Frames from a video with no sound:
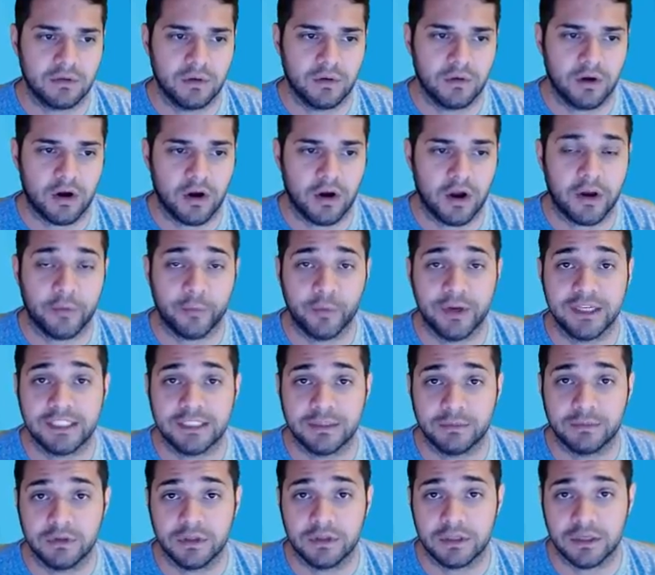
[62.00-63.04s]
are
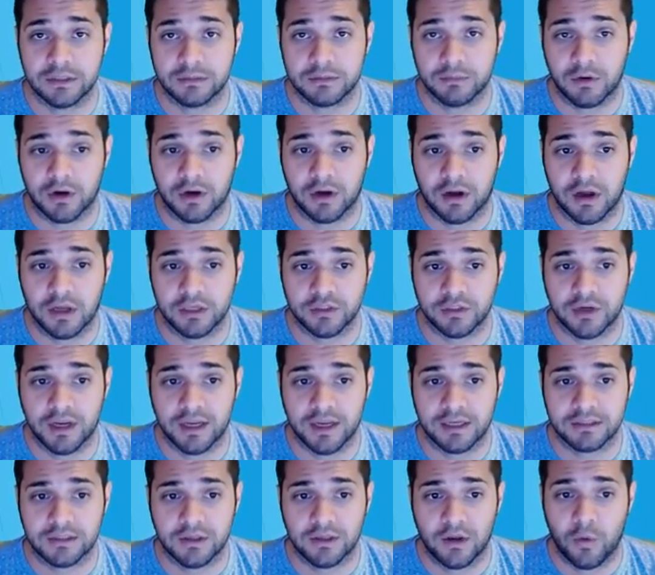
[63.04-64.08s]
unreachable to smart
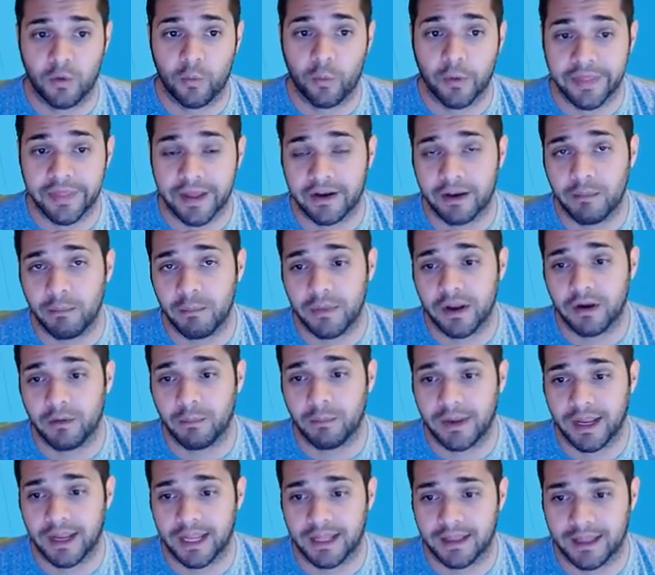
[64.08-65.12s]
contracts without a
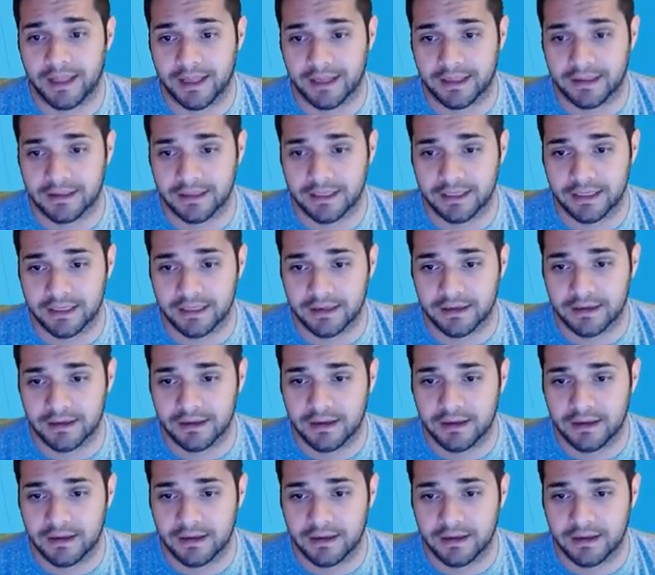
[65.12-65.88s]
middleman like LINK.